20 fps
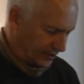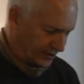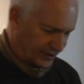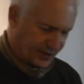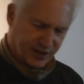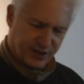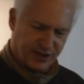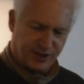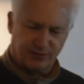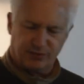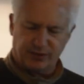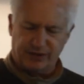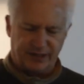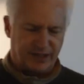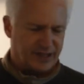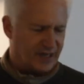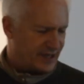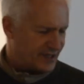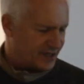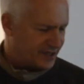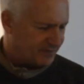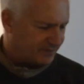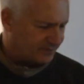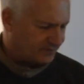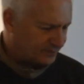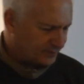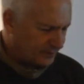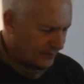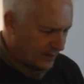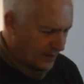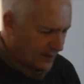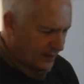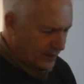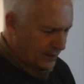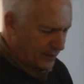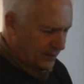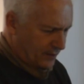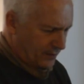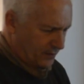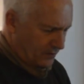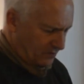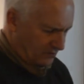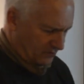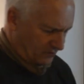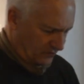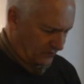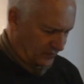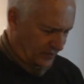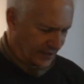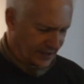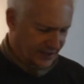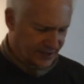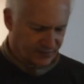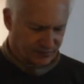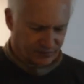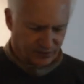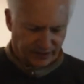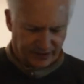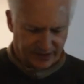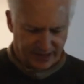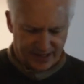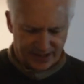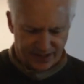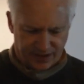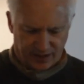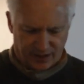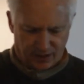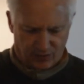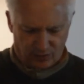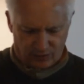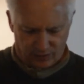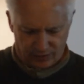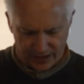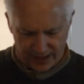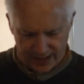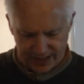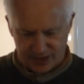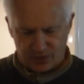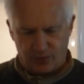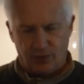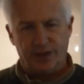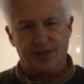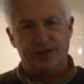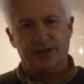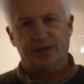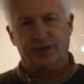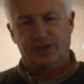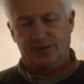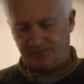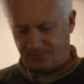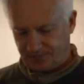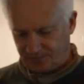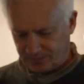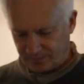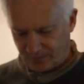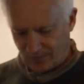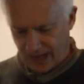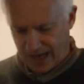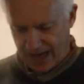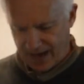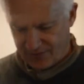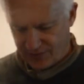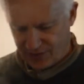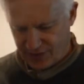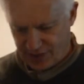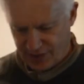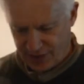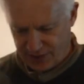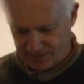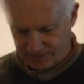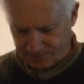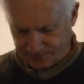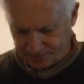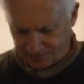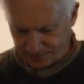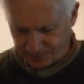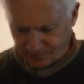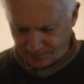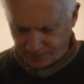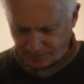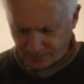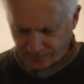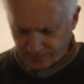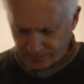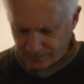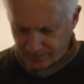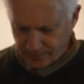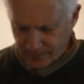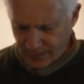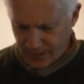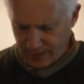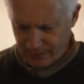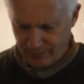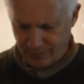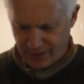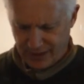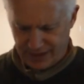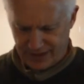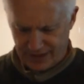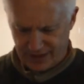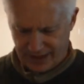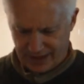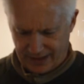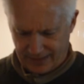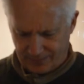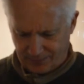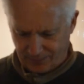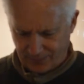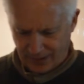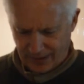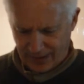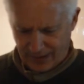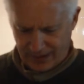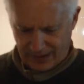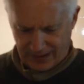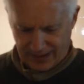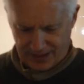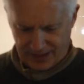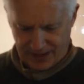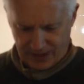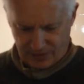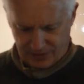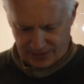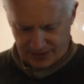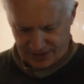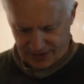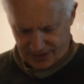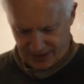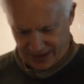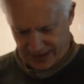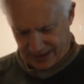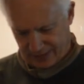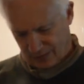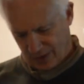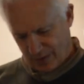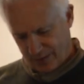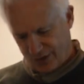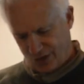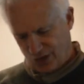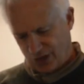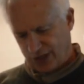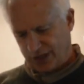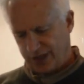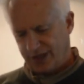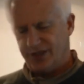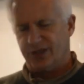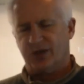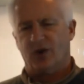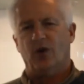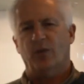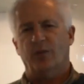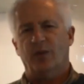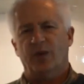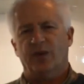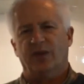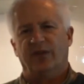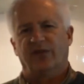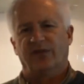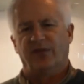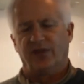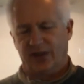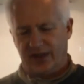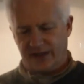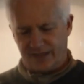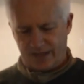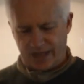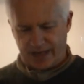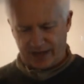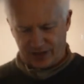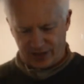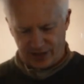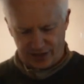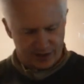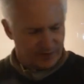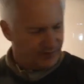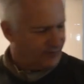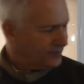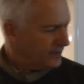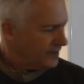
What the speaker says: It's just really nice. Yeah, it's really nice on a nice winter afternoon, but I think with this Roman chicken, this will hold me over for a day or two.